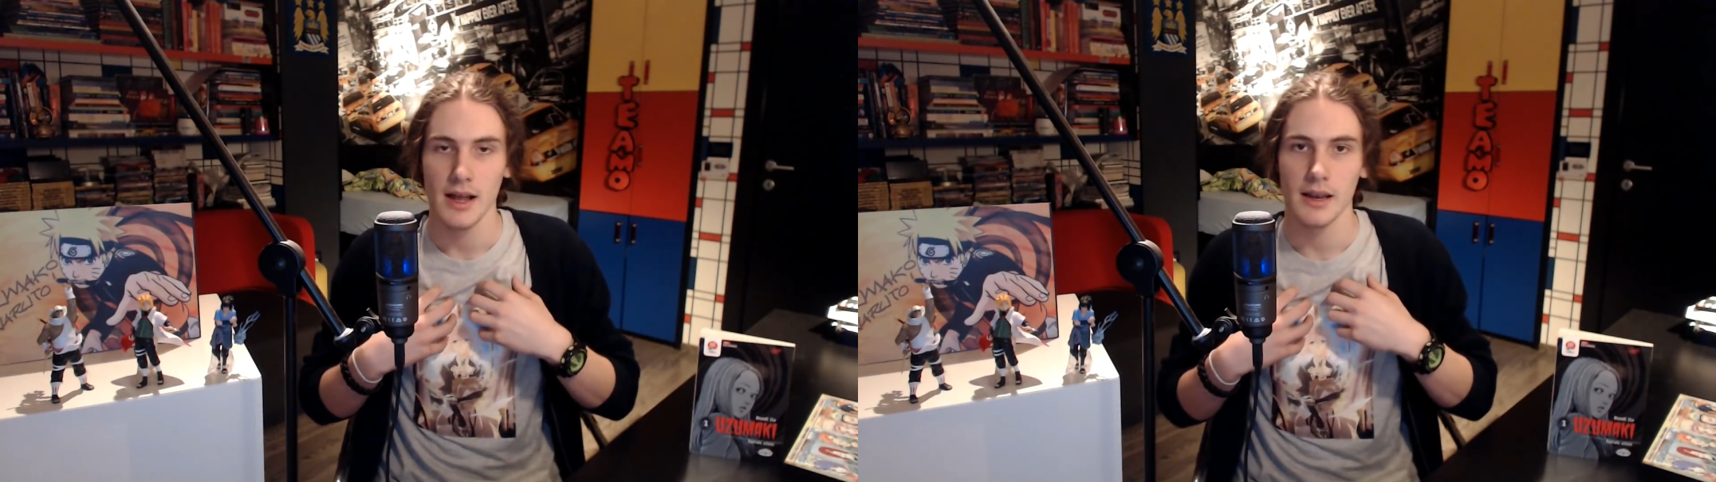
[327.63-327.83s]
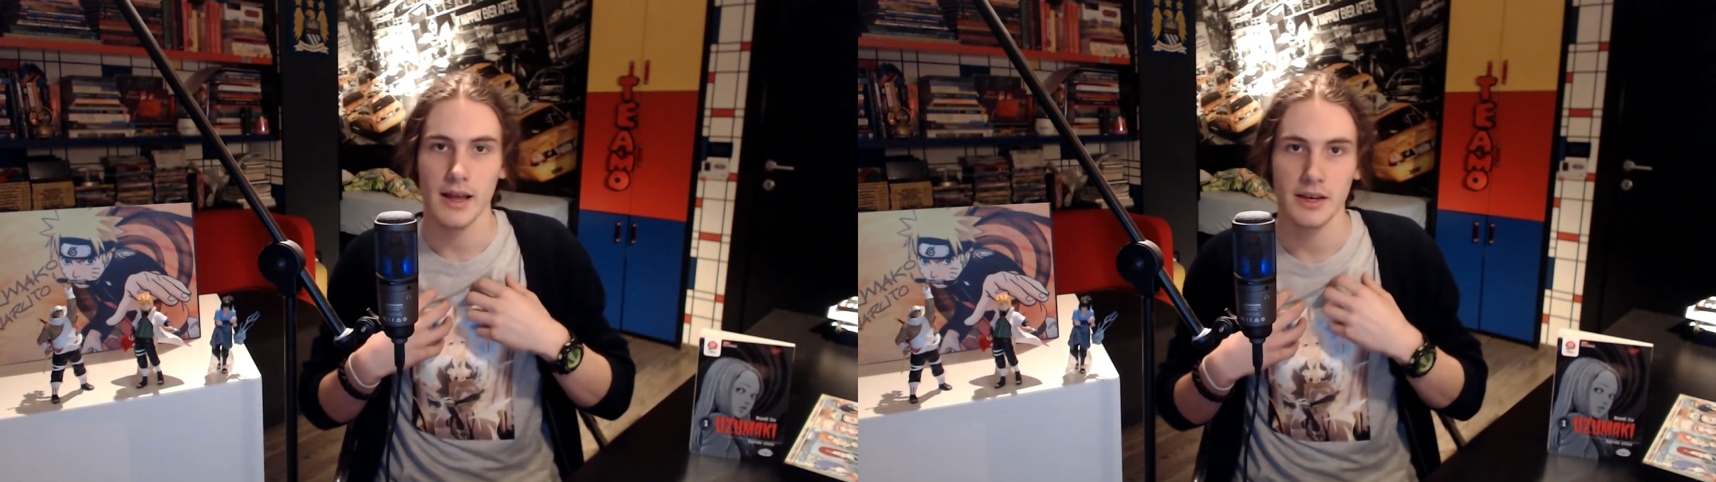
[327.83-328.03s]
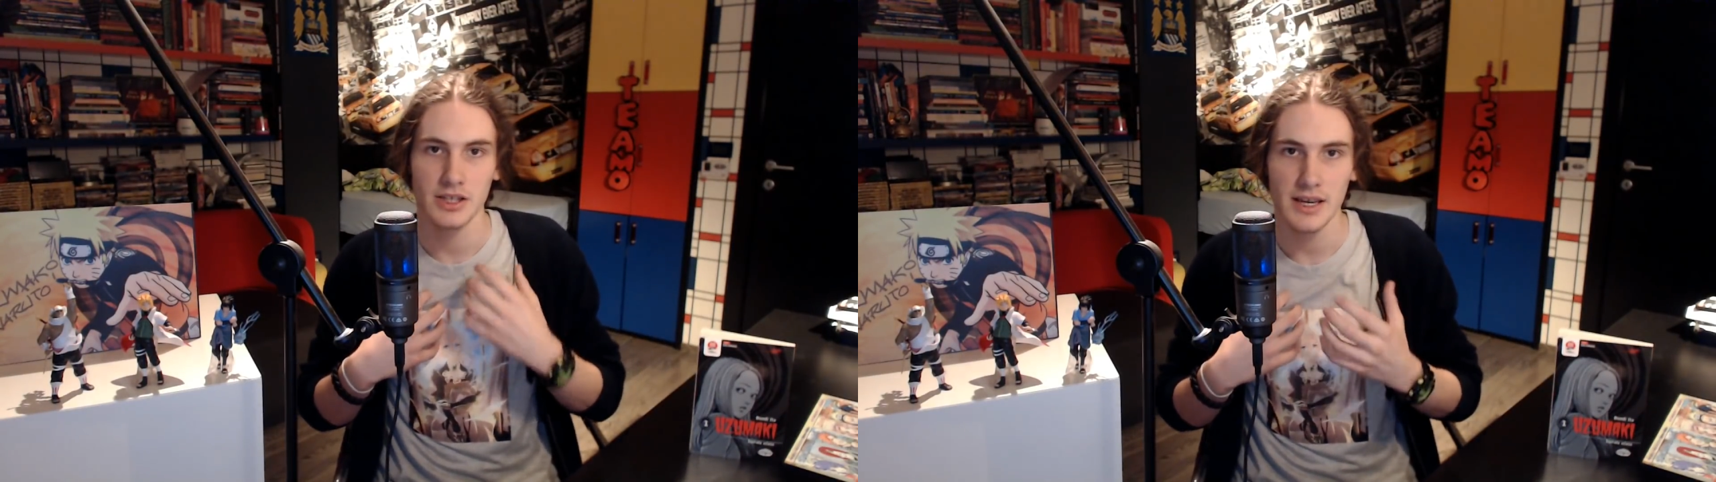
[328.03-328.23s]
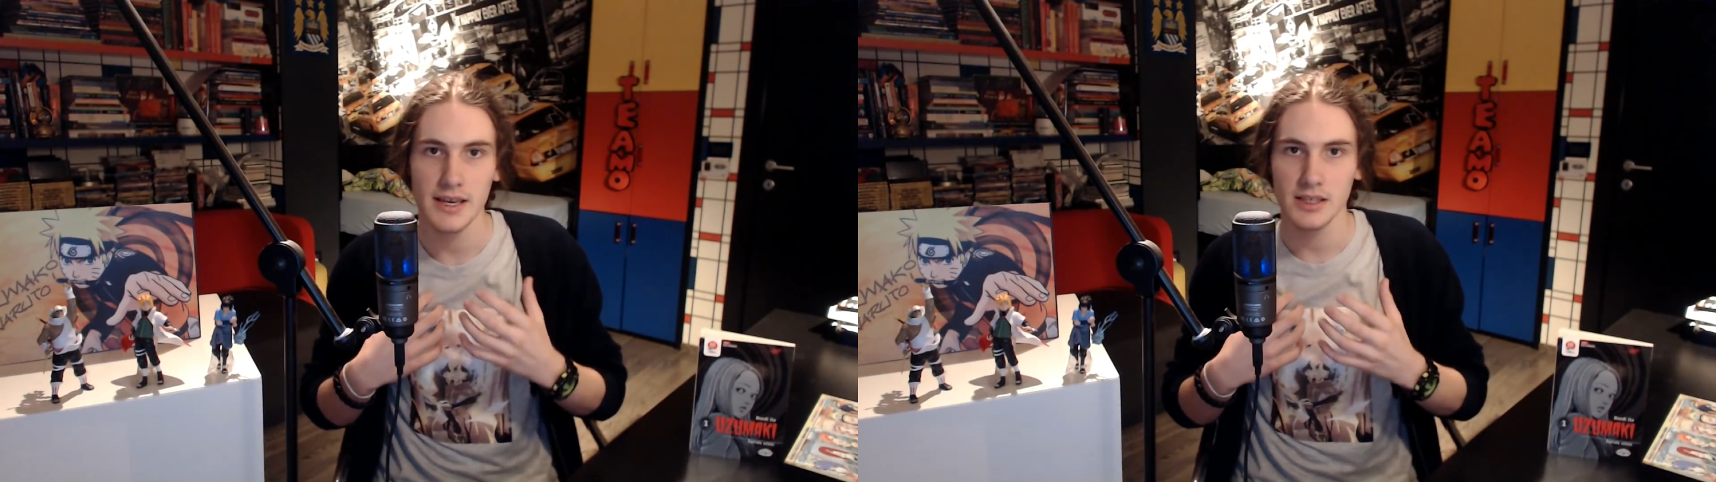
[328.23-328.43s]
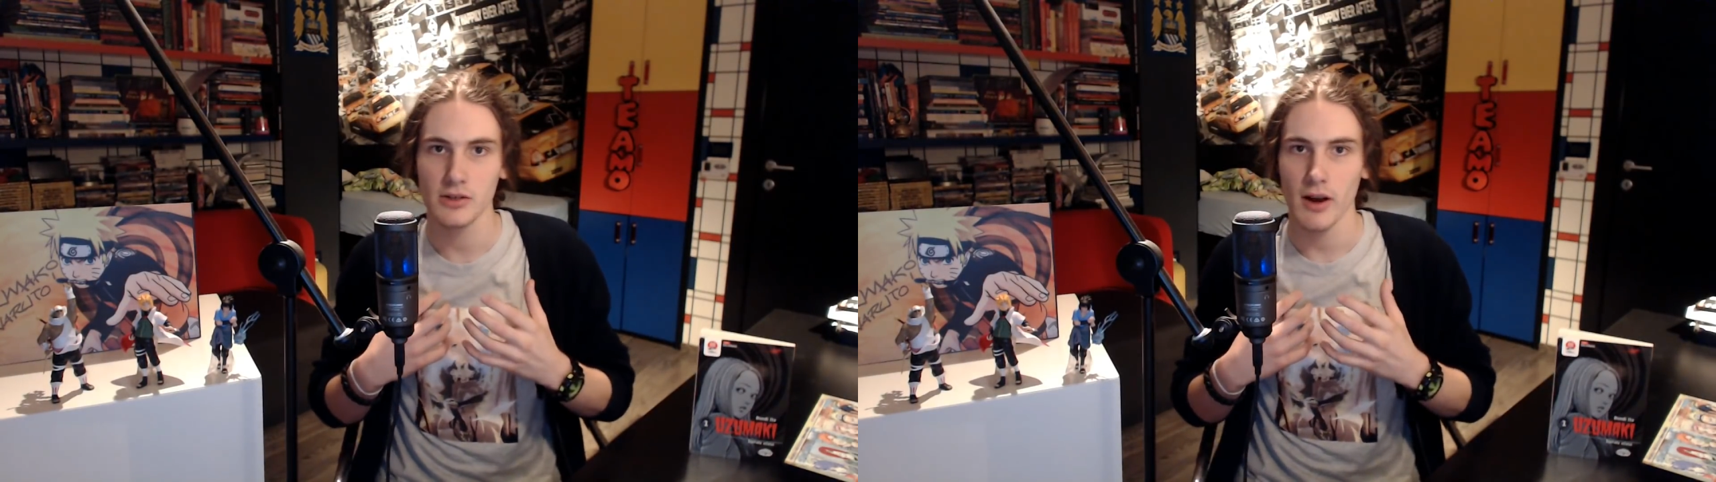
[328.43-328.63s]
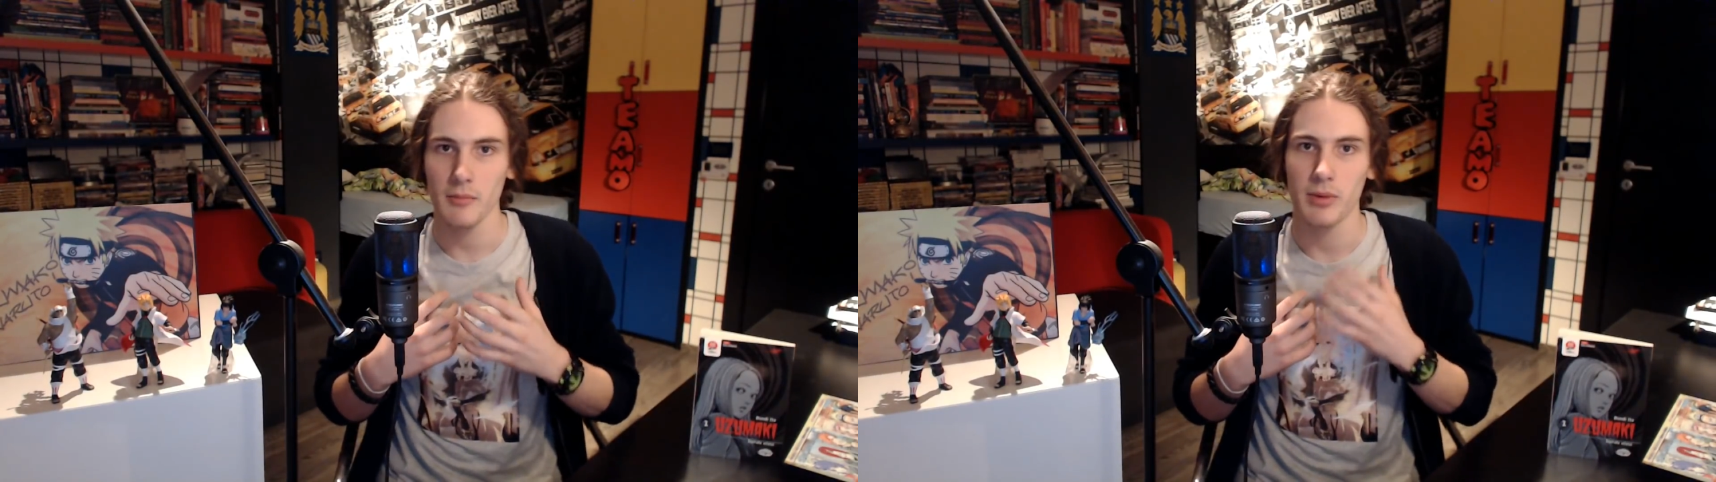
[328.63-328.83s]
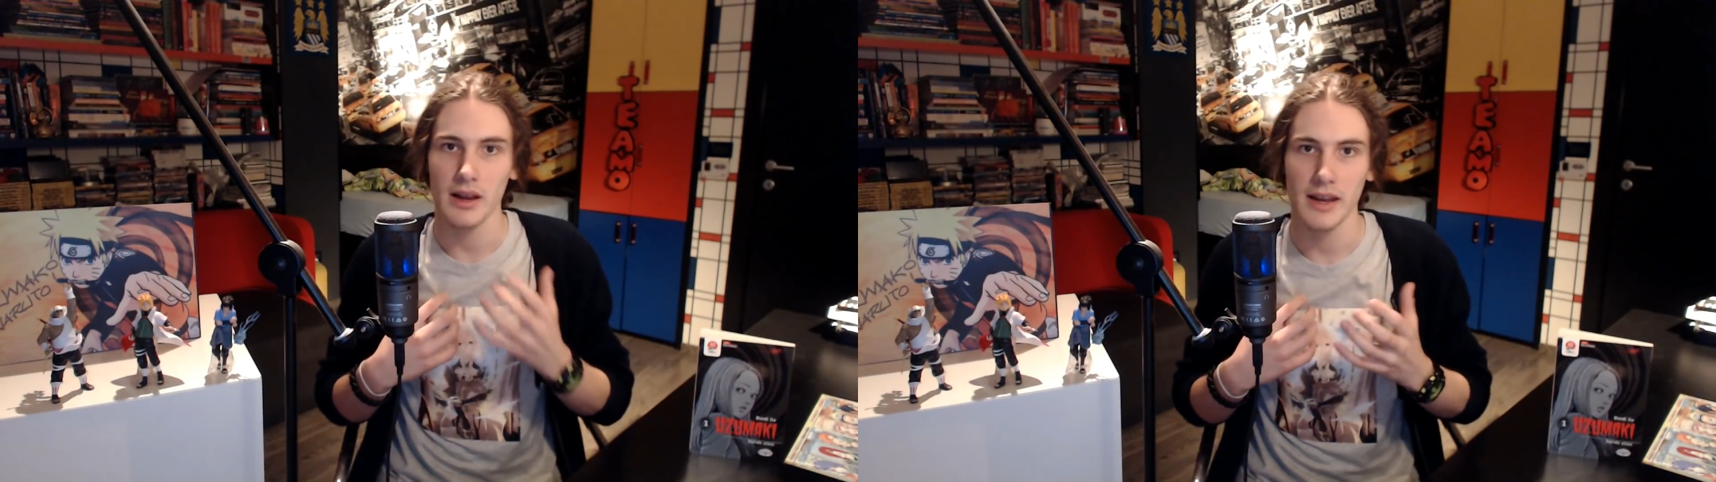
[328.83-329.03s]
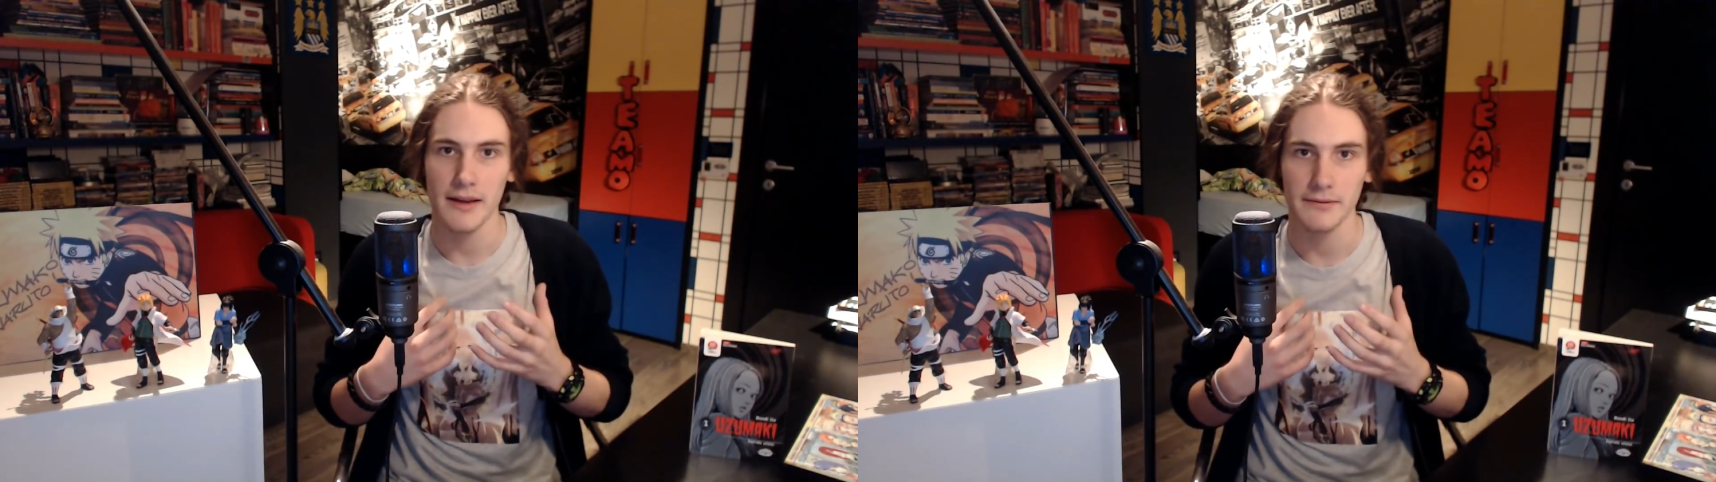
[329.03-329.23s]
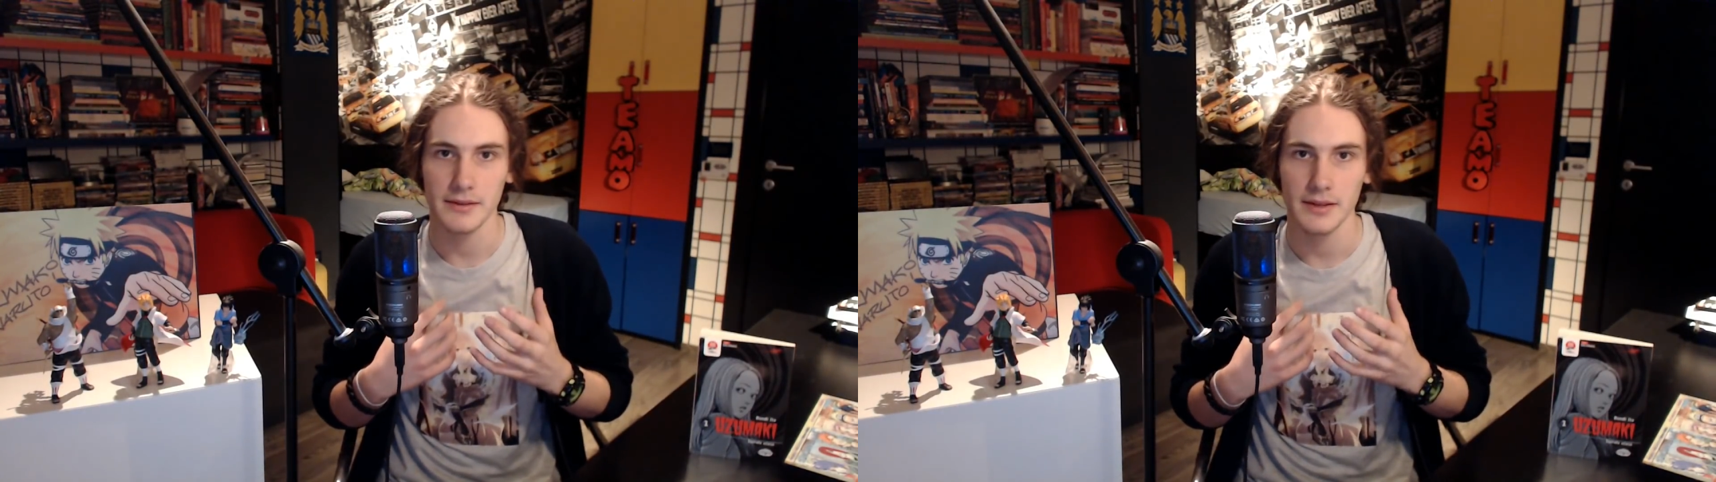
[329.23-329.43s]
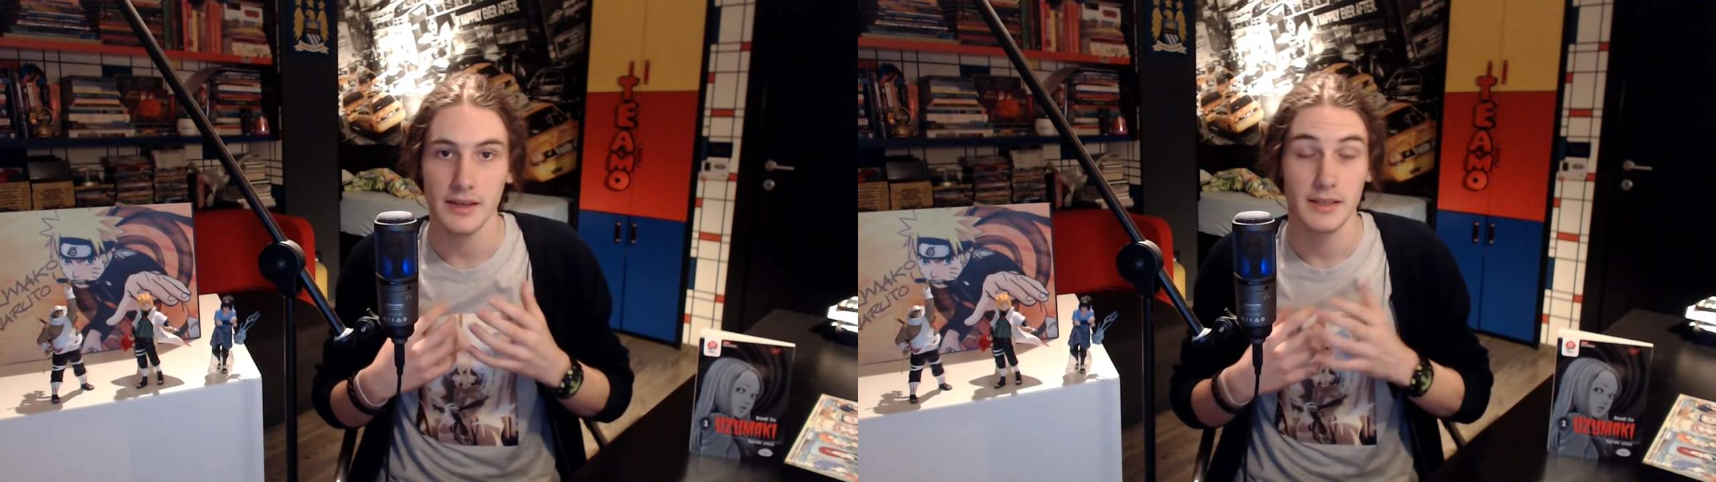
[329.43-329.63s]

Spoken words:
like Shiki's grandpa left